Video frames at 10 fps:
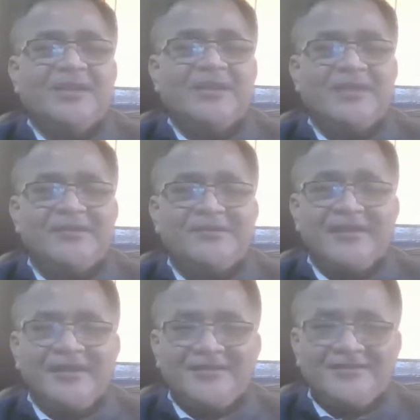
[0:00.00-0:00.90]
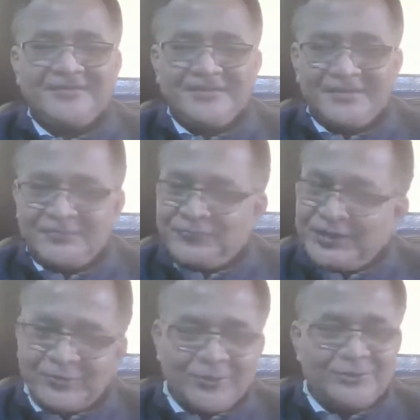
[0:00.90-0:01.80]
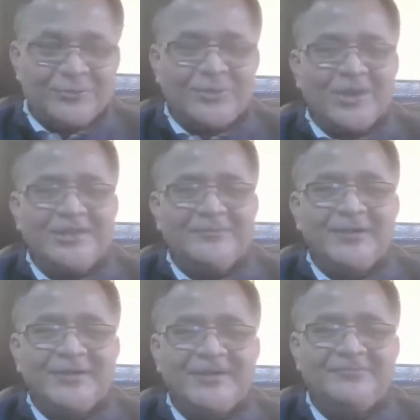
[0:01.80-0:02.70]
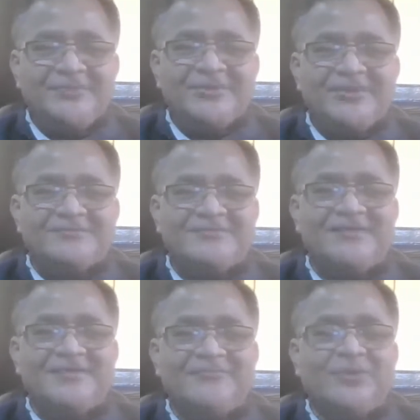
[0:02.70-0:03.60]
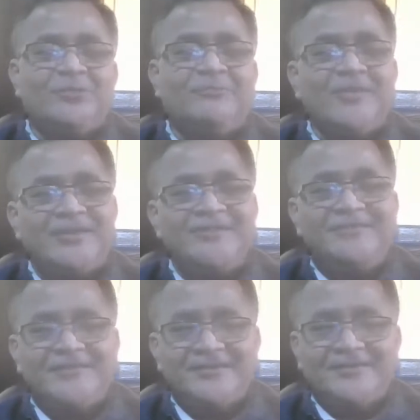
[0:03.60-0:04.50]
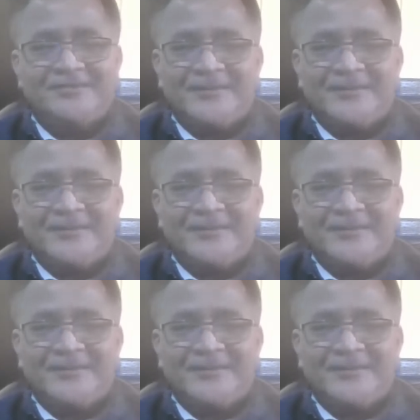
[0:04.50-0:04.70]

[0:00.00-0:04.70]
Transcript: And we are going to call him again, because on various other